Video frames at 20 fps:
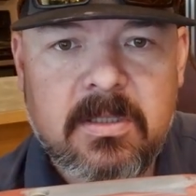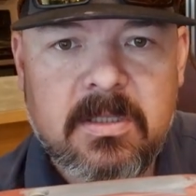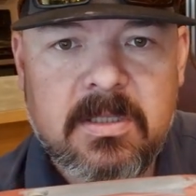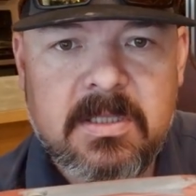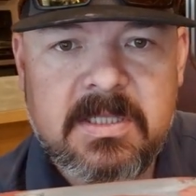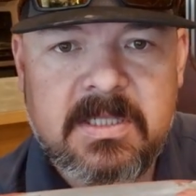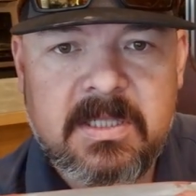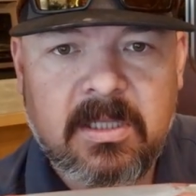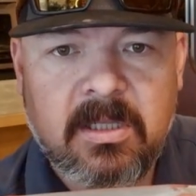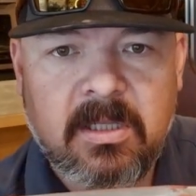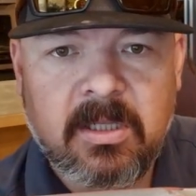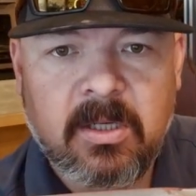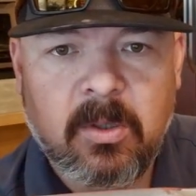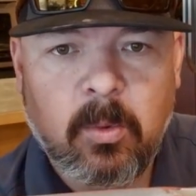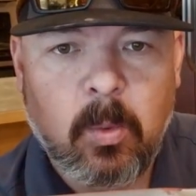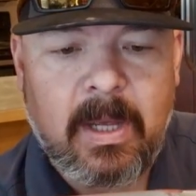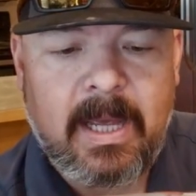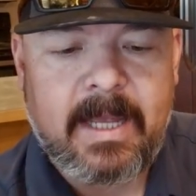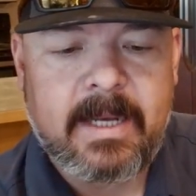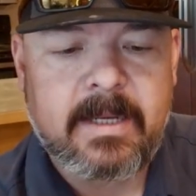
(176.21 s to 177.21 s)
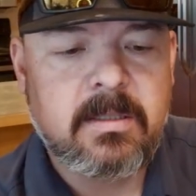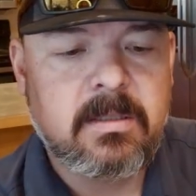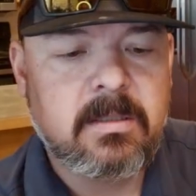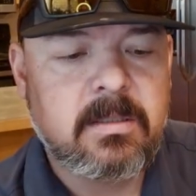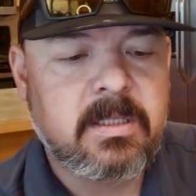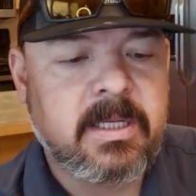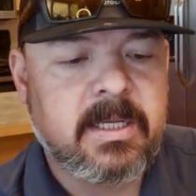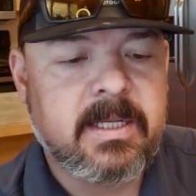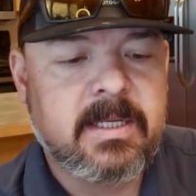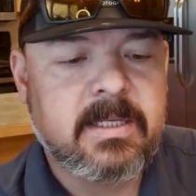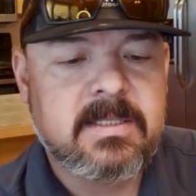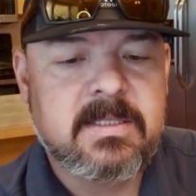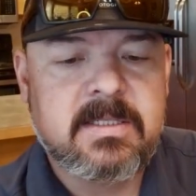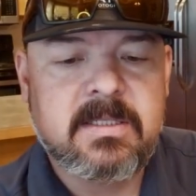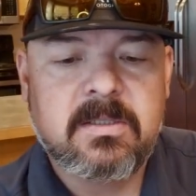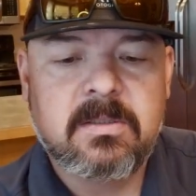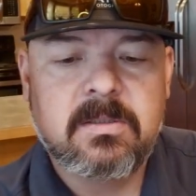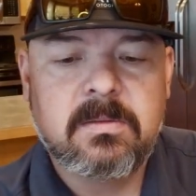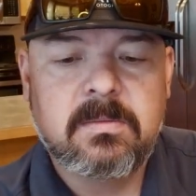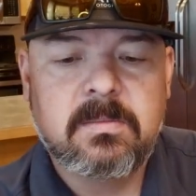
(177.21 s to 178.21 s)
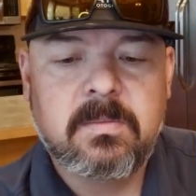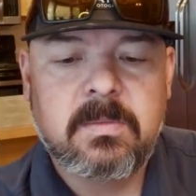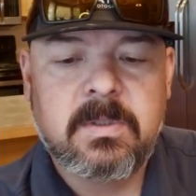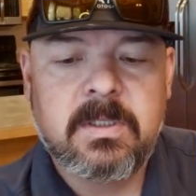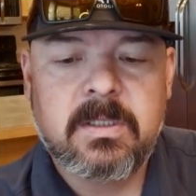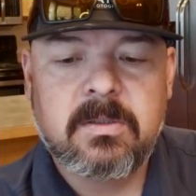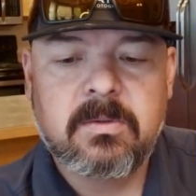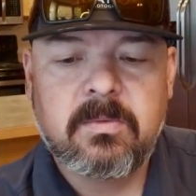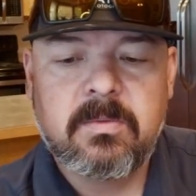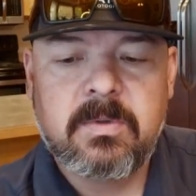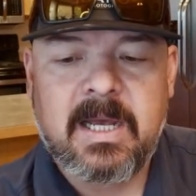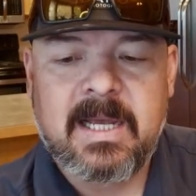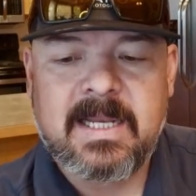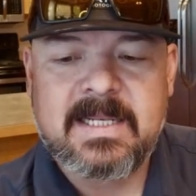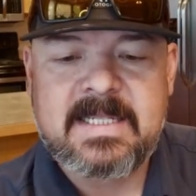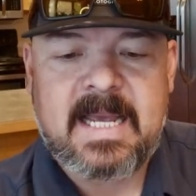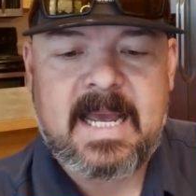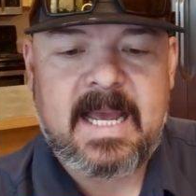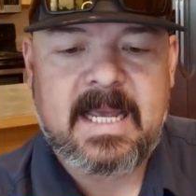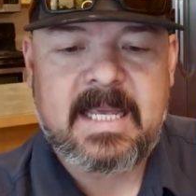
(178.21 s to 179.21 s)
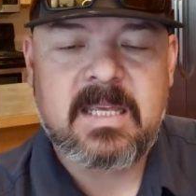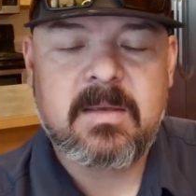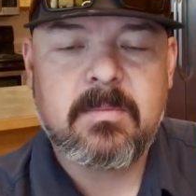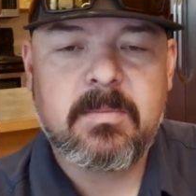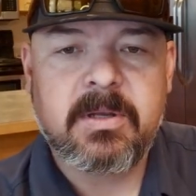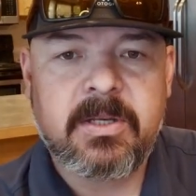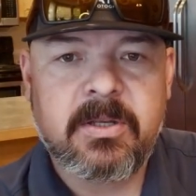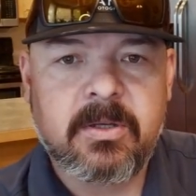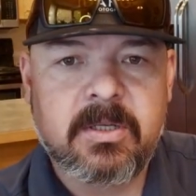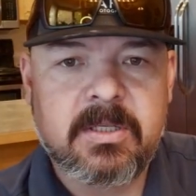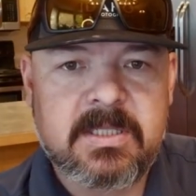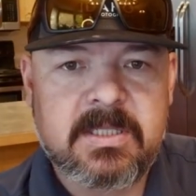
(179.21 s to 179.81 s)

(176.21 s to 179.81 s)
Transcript: still a little wet yet. Still, not tacky, but you can